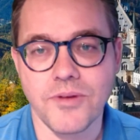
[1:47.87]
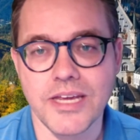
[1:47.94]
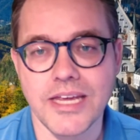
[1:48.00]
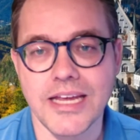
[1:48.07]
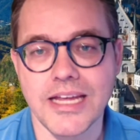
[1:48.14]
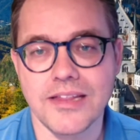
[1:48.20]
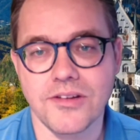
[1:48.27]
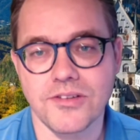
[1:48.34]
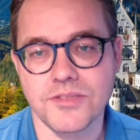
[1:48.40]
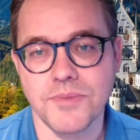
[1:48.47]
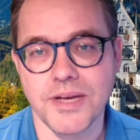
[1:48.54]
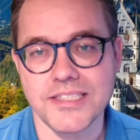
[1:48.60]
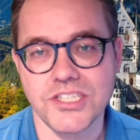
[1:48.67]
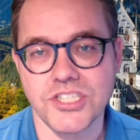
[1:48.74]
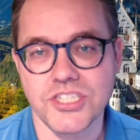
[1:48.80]
we can get those
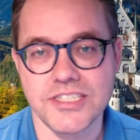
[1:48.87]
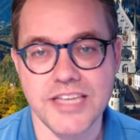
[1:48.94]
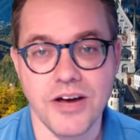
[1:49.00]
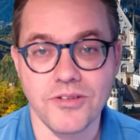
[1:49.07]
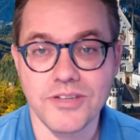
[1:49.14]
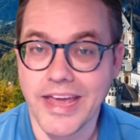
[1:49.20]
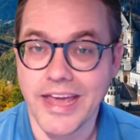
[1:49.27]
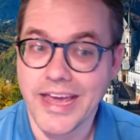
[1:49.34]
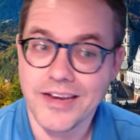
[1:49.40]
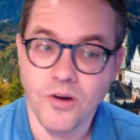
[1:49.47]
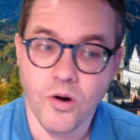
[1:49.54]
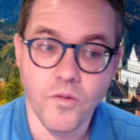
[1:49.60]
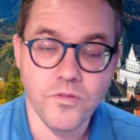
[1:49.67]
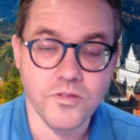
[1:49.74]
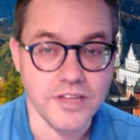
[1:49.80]
messages out and
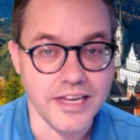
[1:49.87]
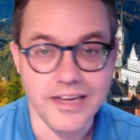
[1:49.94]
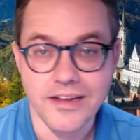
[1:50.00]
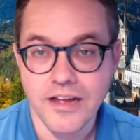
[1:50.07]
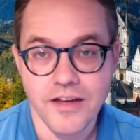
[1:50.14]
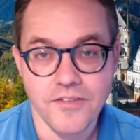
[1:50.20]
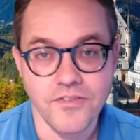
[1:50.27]
hopefully